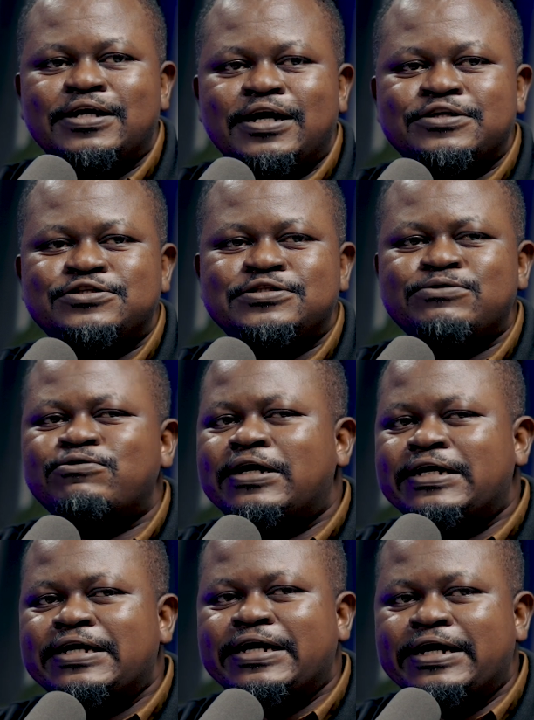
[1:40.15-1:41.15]
that still
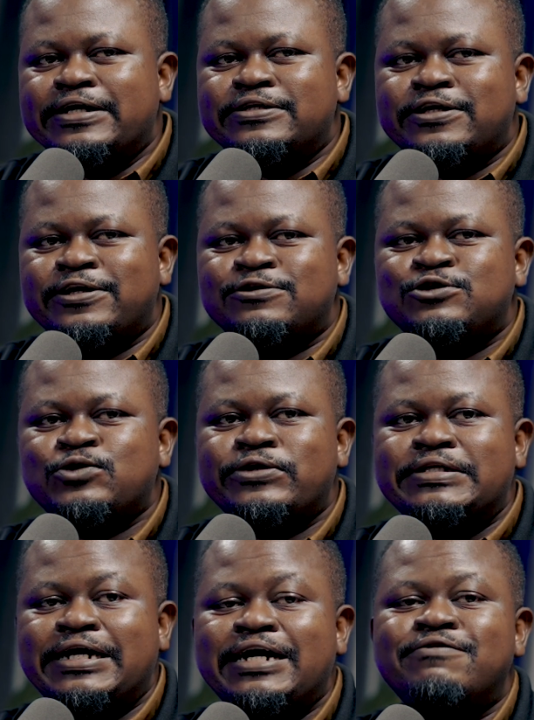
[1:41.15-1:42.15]
lie ahead in
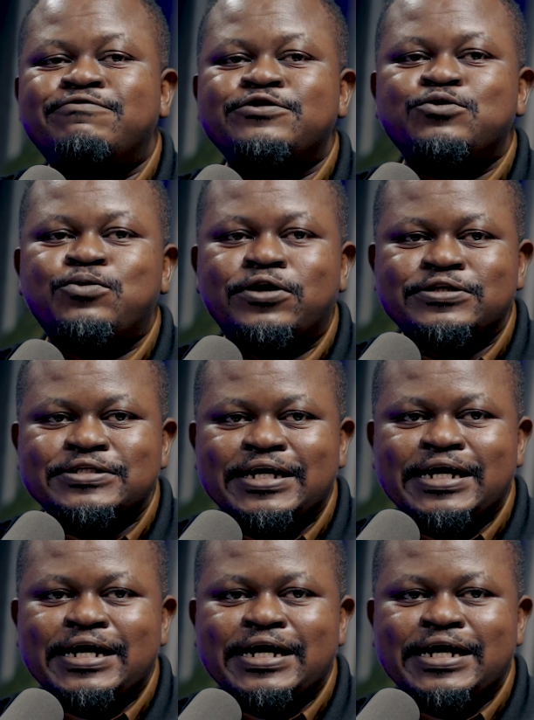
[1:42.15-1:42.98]
ensuring everyone,